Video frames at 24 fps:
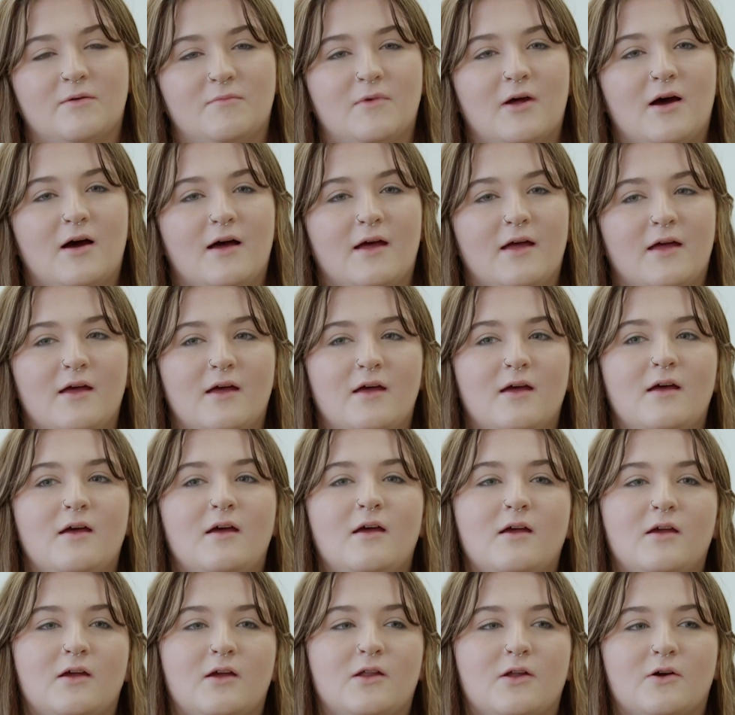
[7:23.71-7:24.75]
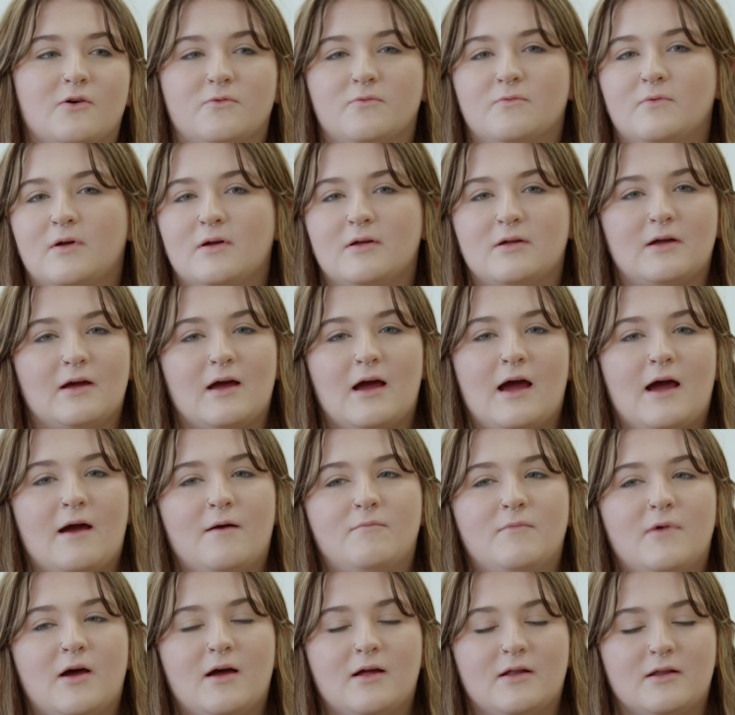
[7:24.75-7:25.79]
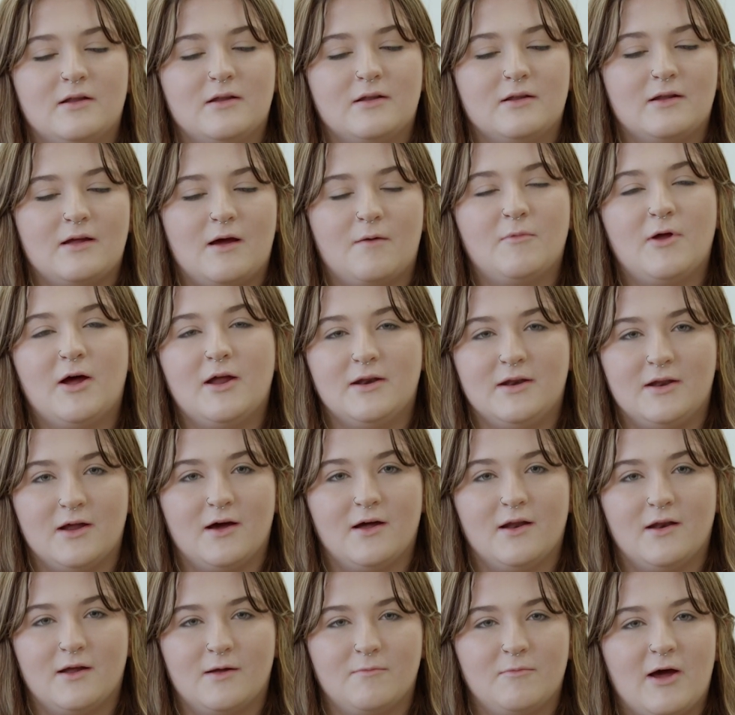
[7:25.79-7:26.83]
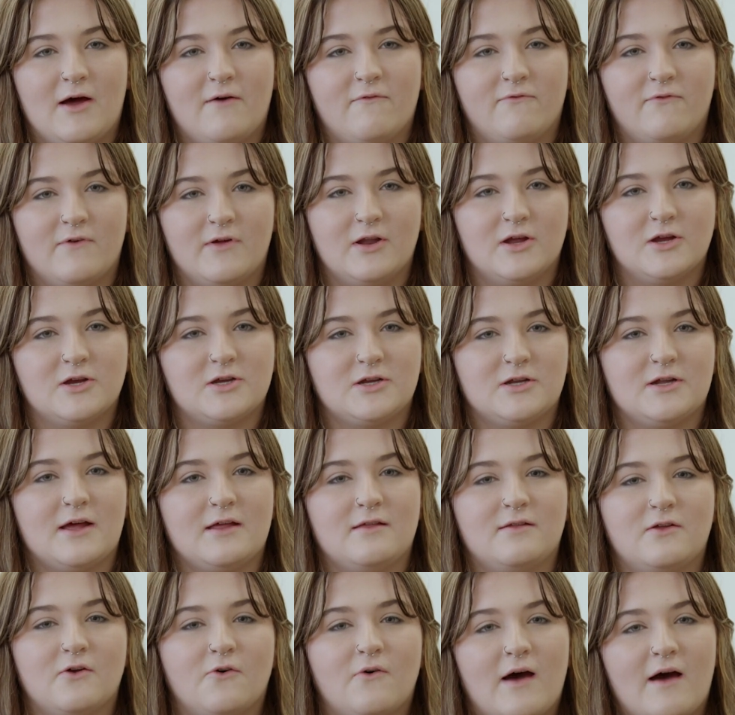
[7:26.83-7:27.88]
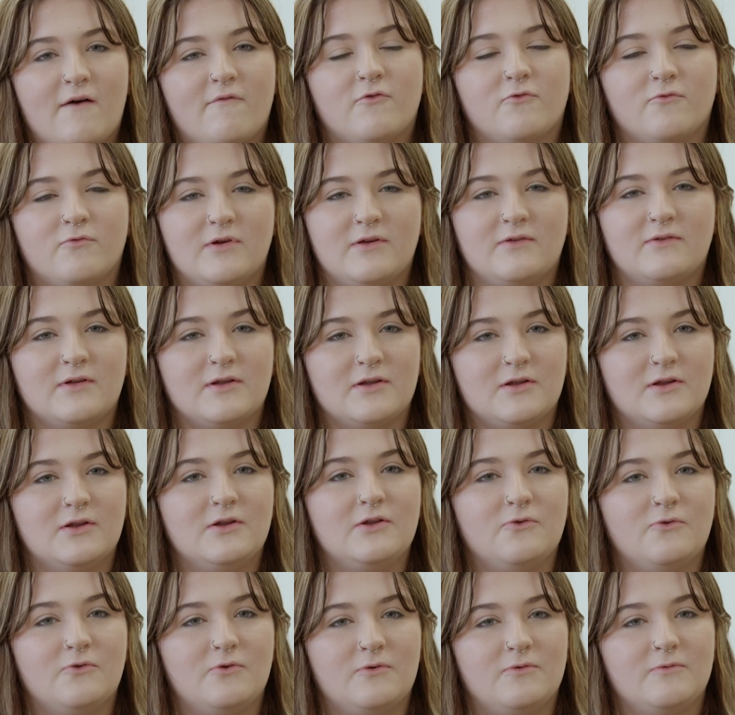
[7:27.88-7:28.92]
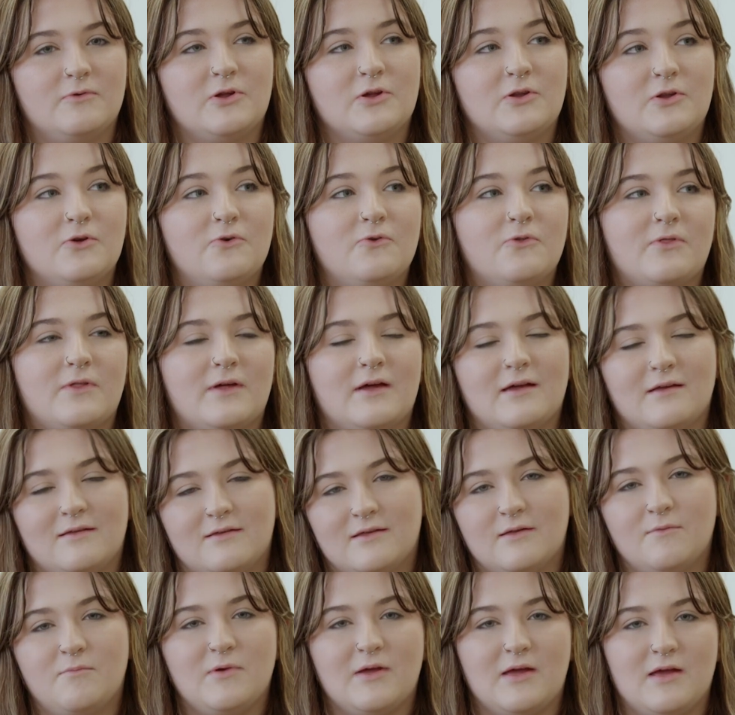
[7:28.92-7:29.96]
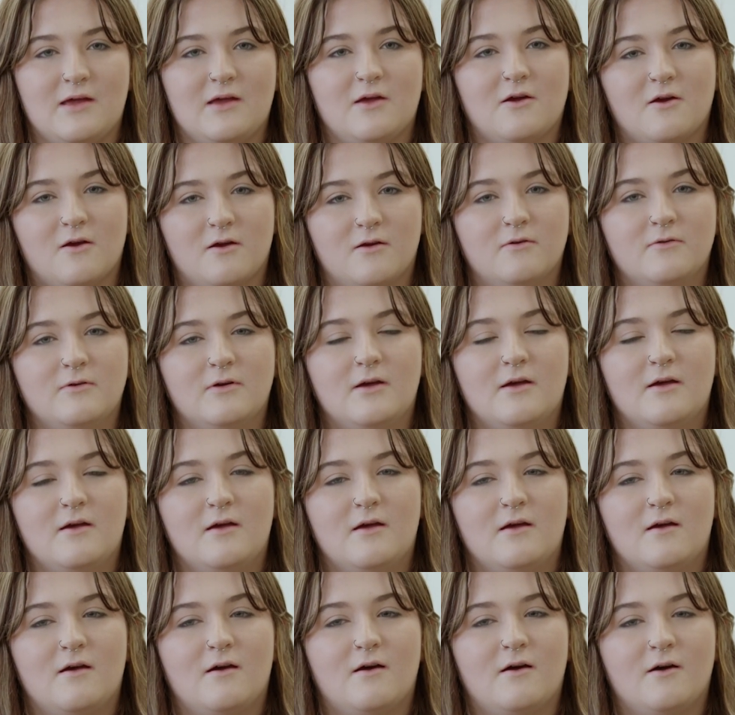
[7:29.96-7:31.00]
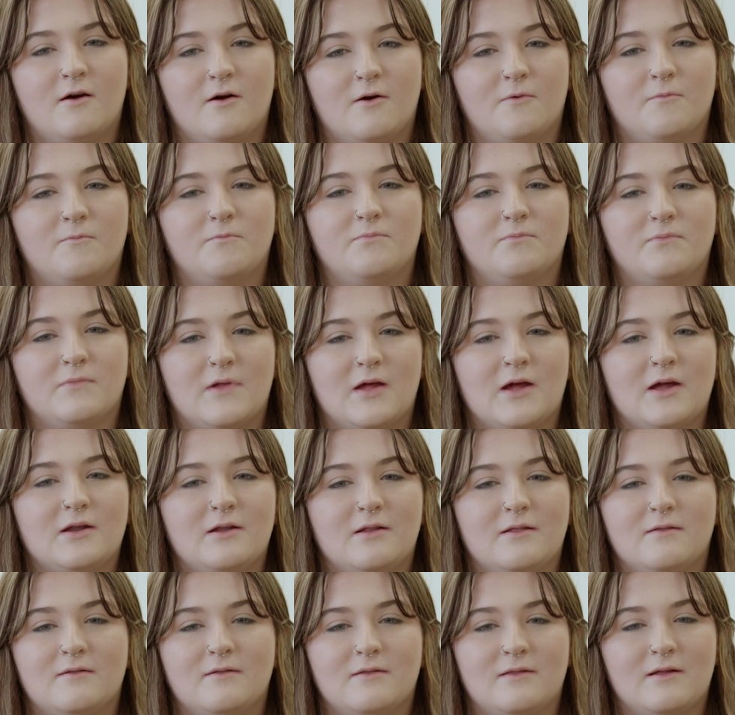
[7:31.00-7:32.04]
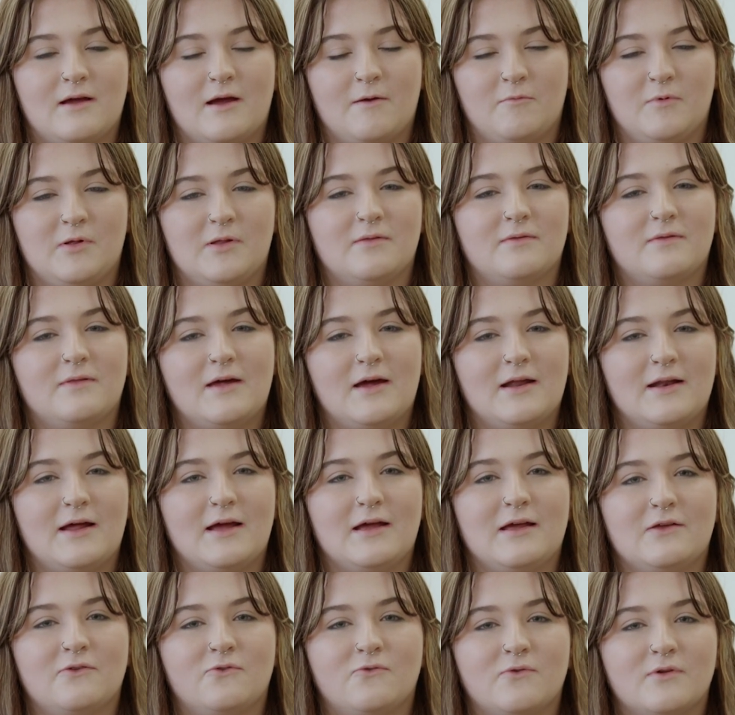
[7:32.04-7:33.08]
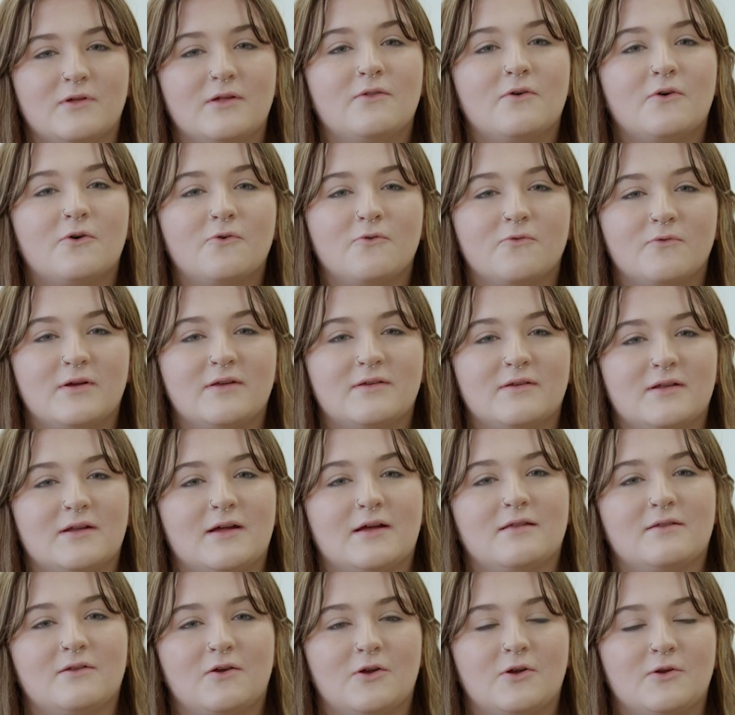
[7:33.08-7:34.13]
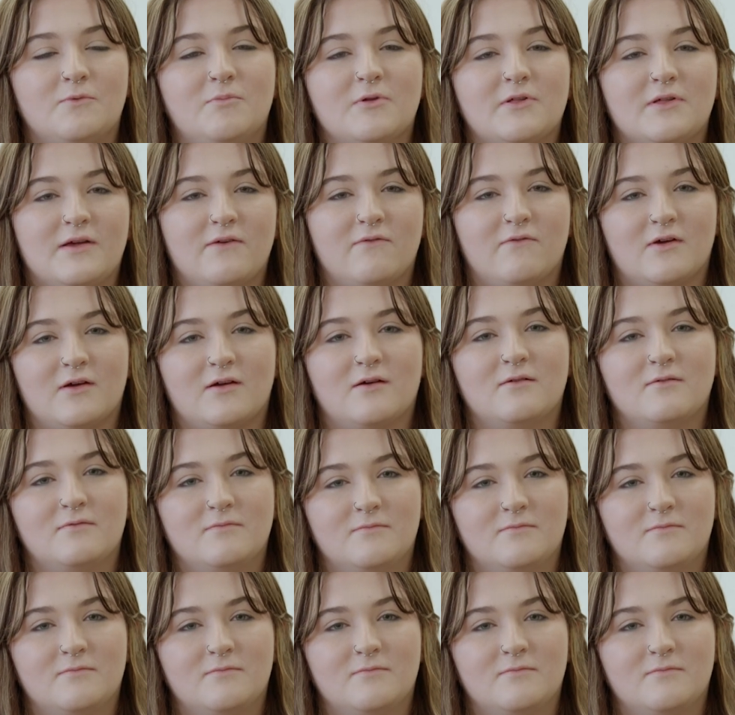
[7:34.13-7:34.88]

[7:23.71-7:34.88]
I'm not done. I'm not finished. I still have a reason to do things, to be here. And I mean, that night is really the whole reason I started believing.